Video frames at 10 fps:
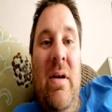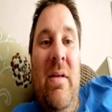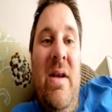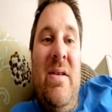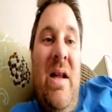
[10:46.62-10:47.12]

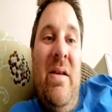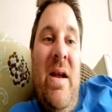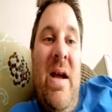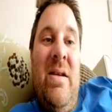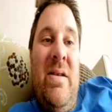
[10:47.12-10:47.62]
These
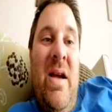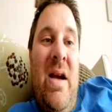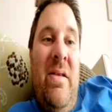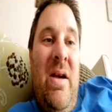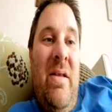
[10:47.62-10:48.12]
candidates
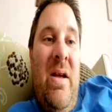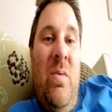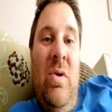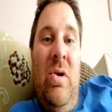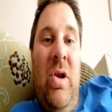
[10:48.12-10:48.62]
stated that they
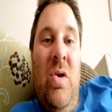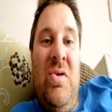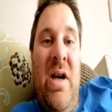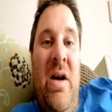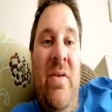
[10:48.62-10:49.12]
would close
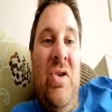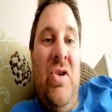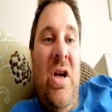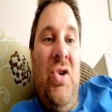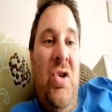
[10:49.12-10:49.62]
down the
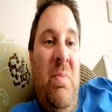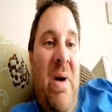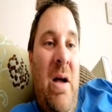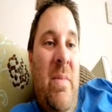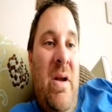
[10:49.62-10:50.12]
education
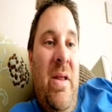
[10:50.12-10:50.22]
department,